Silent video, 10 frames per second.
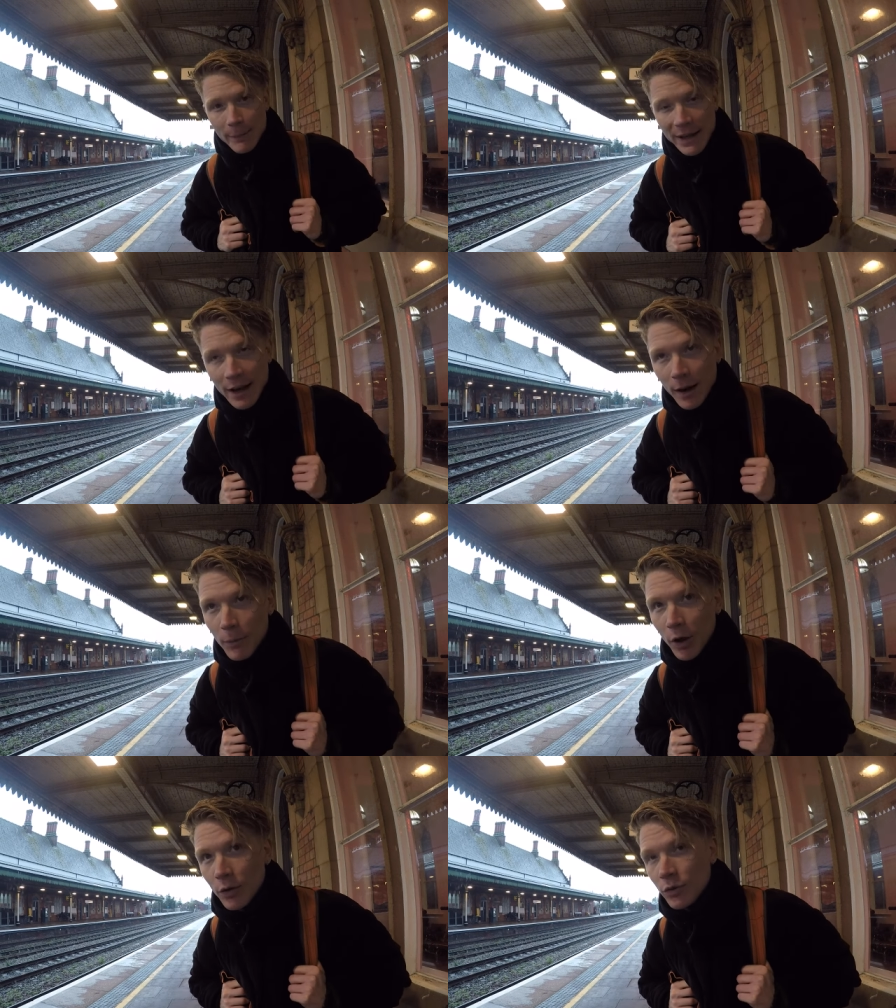beat up
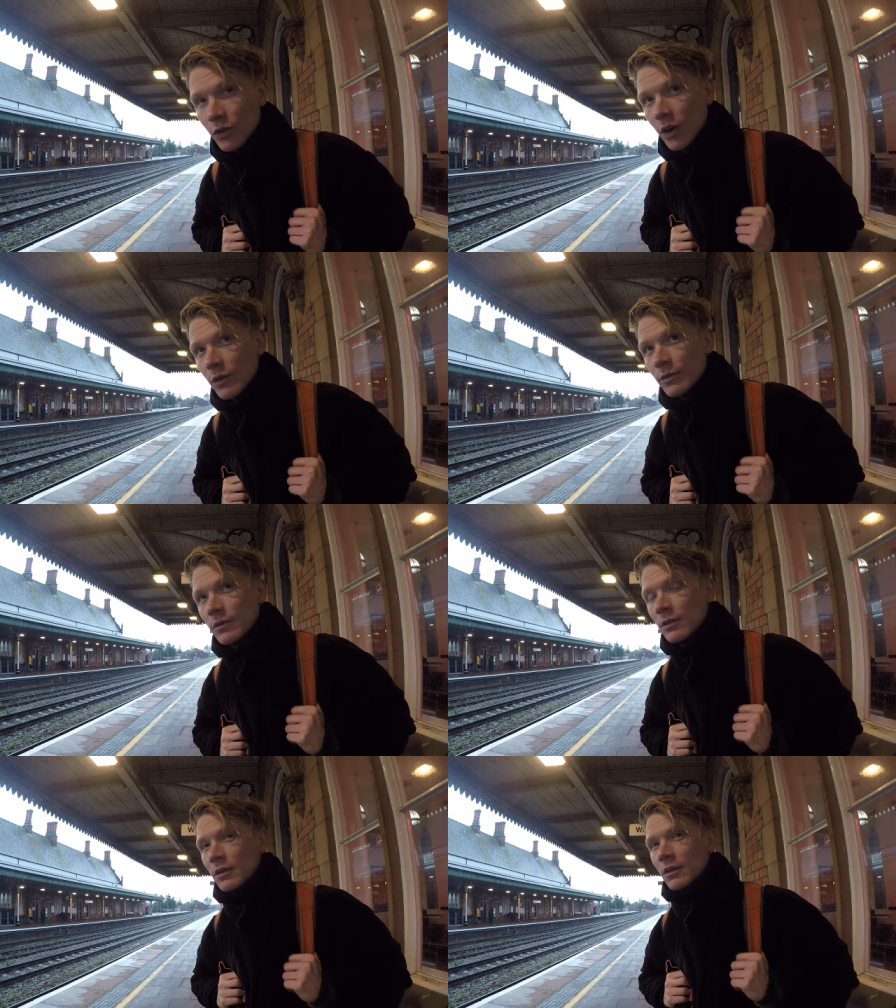though,
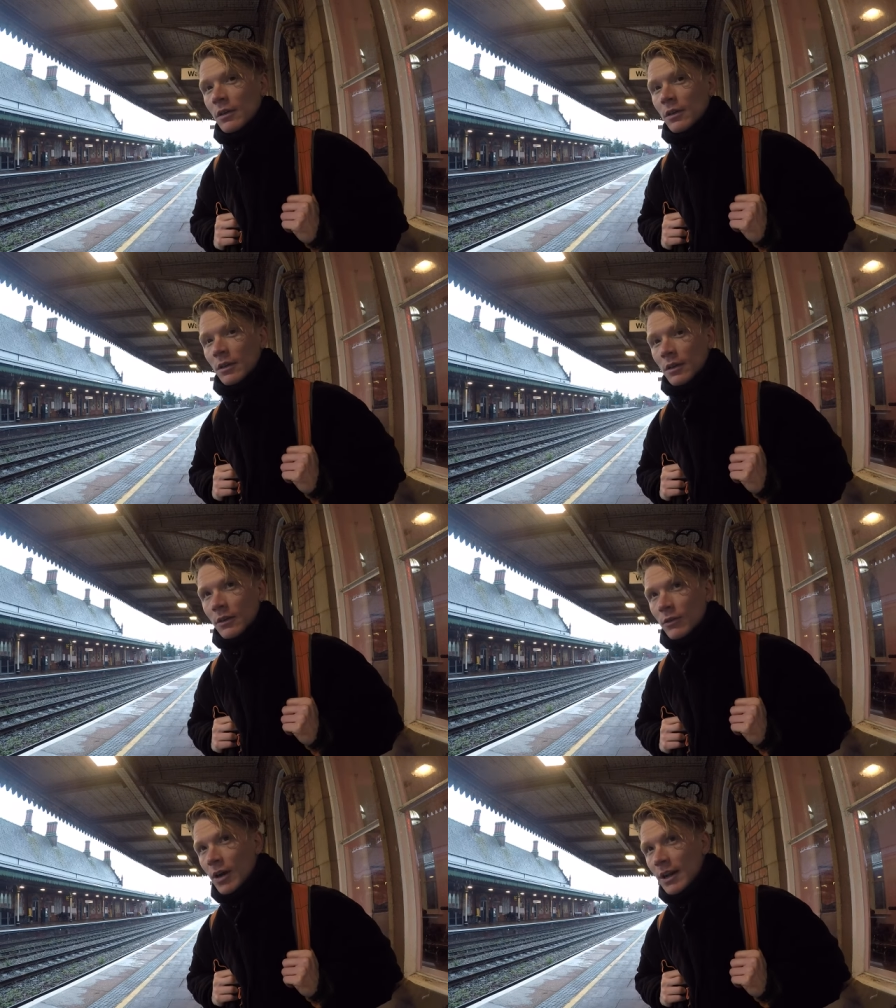
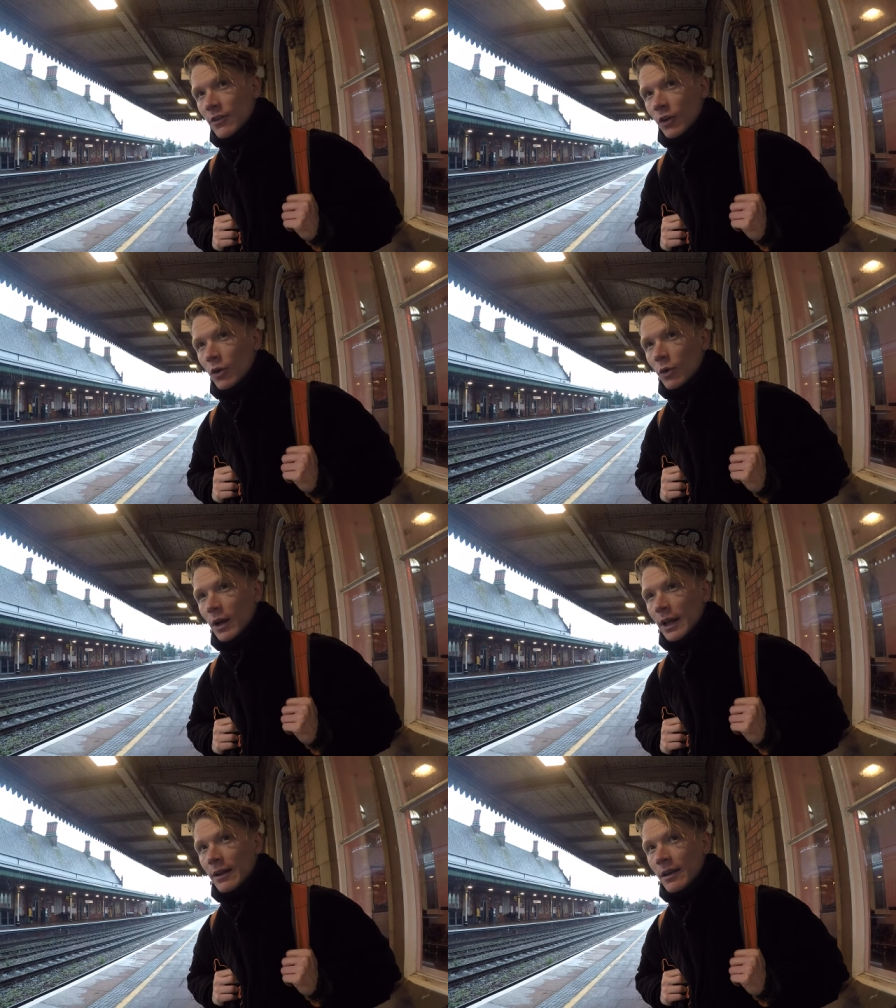so ready to call
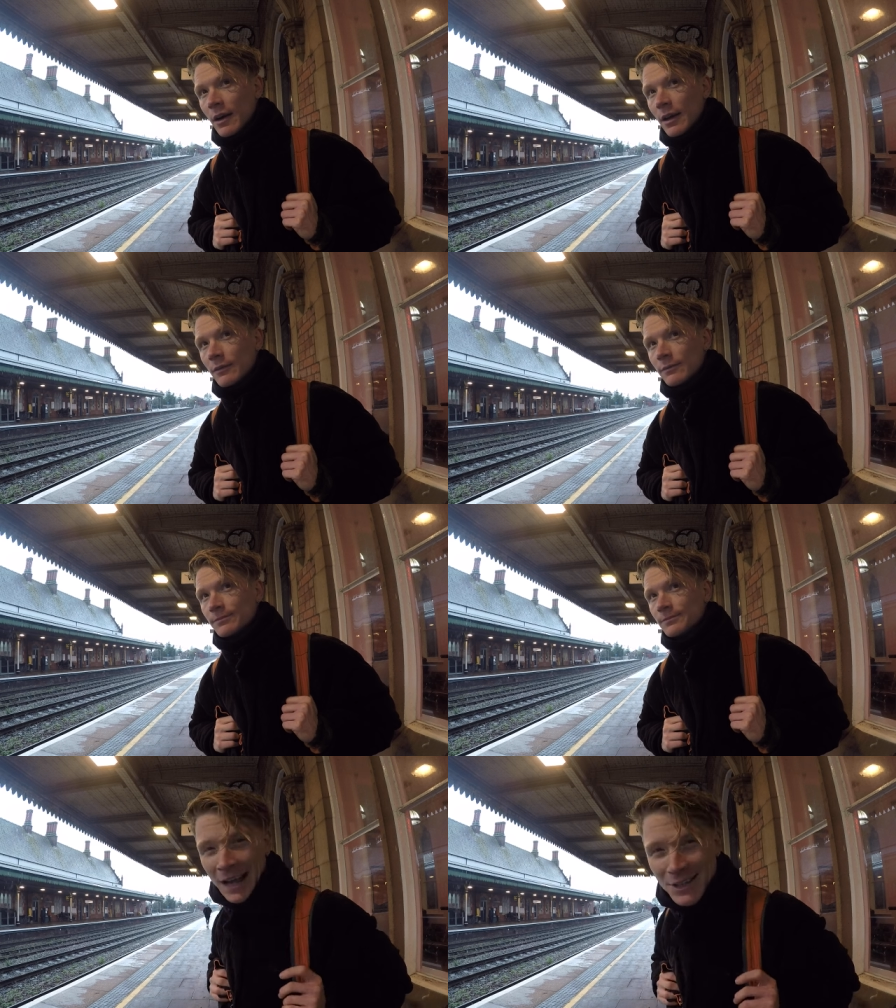it a night.
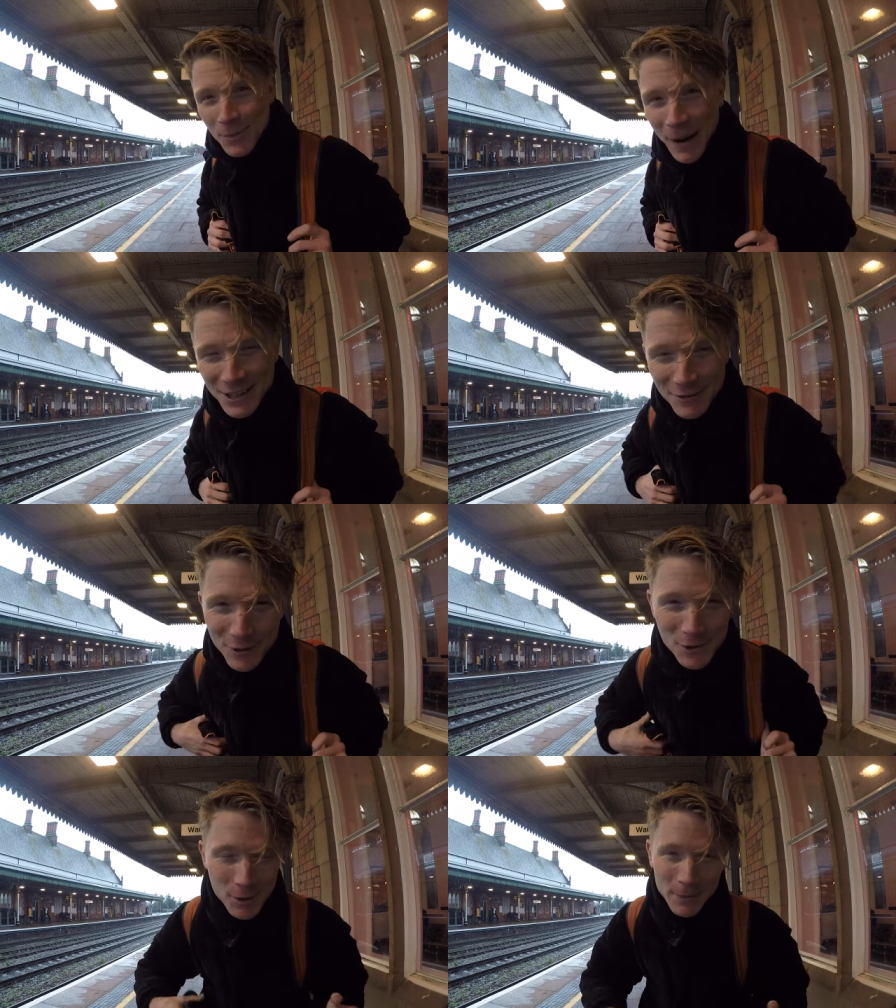I'll hand you back to
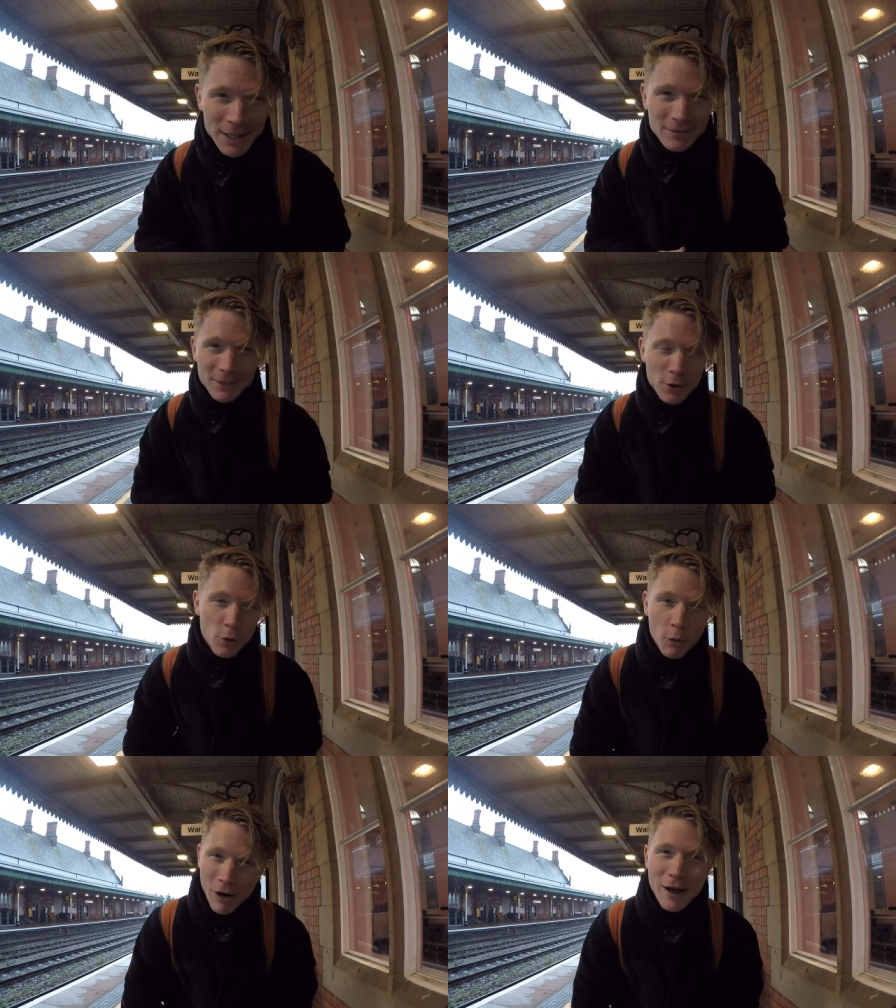future me, who
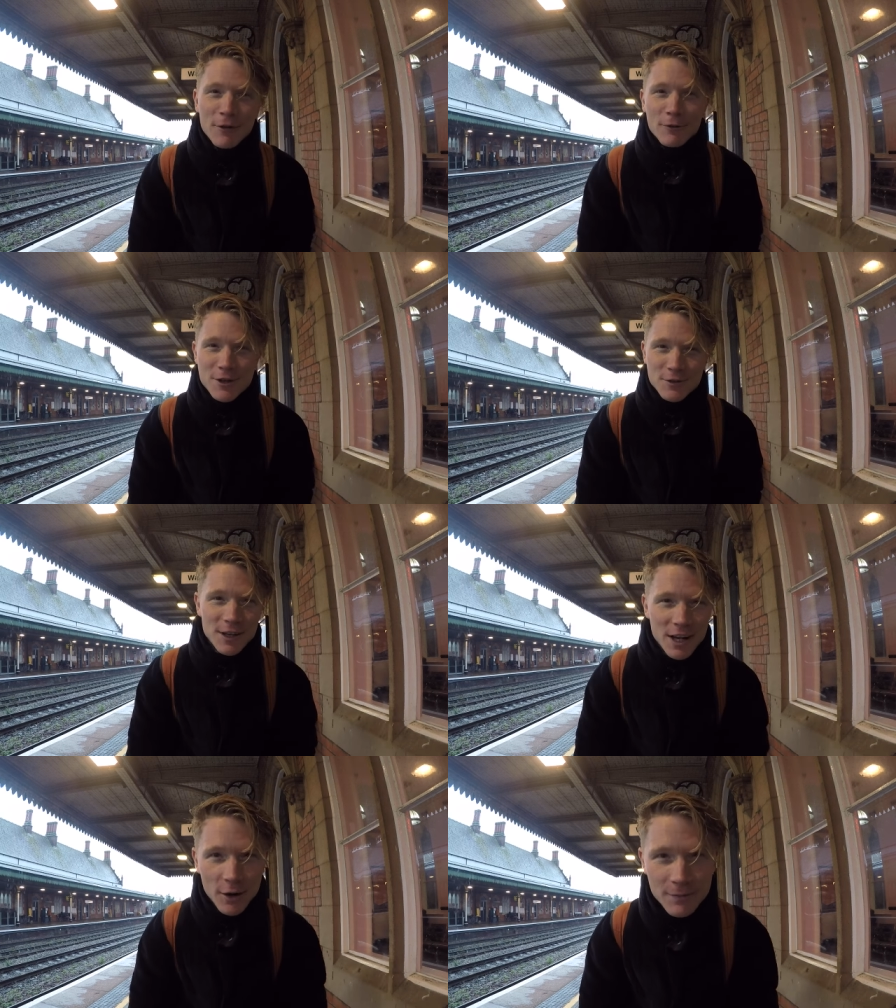will round off this
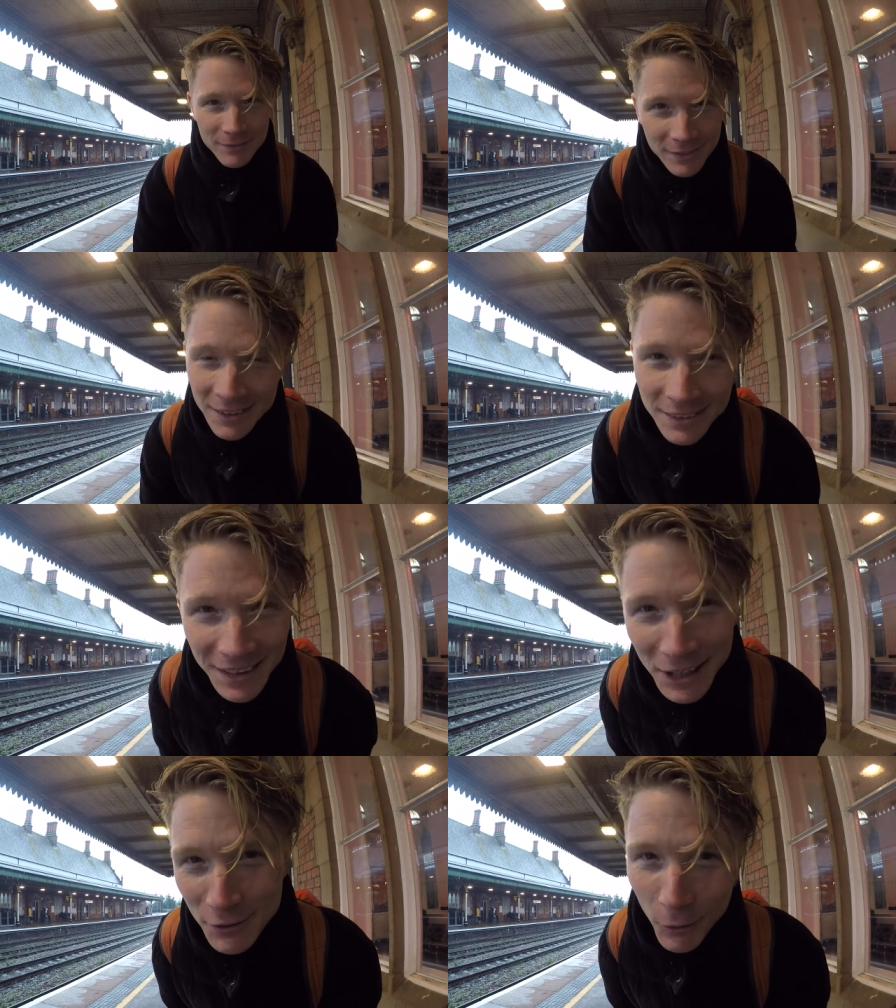video.
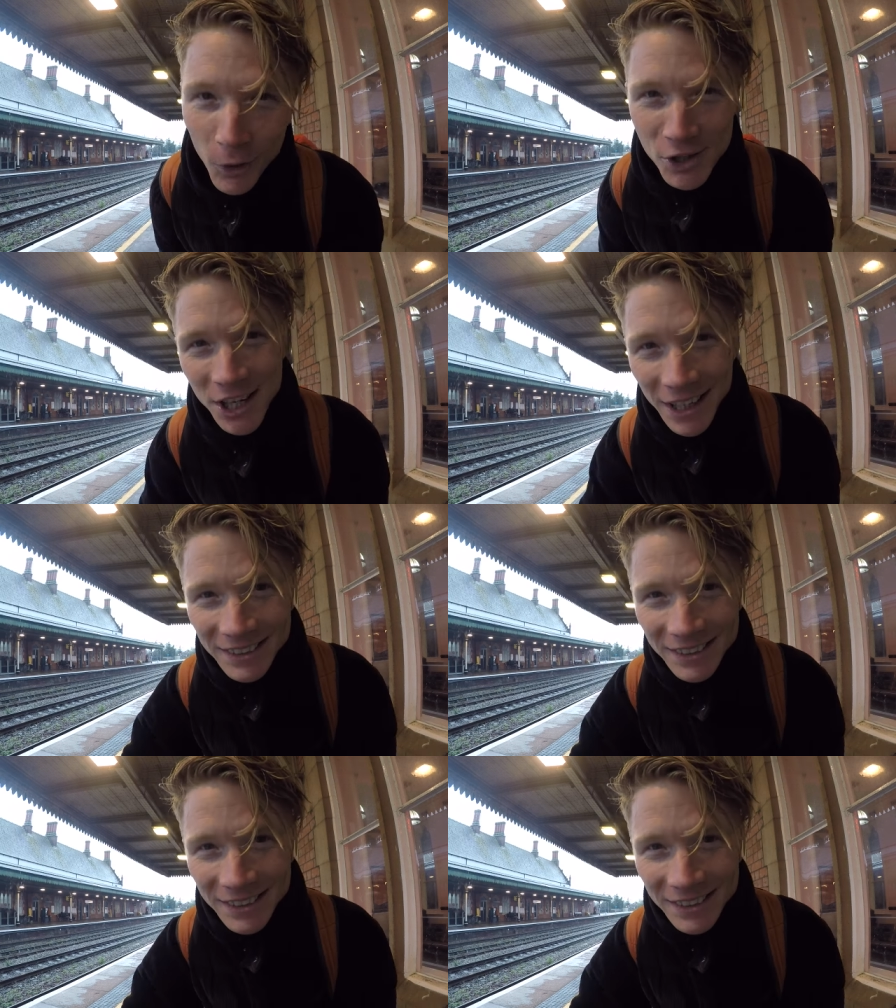Thank you for watching.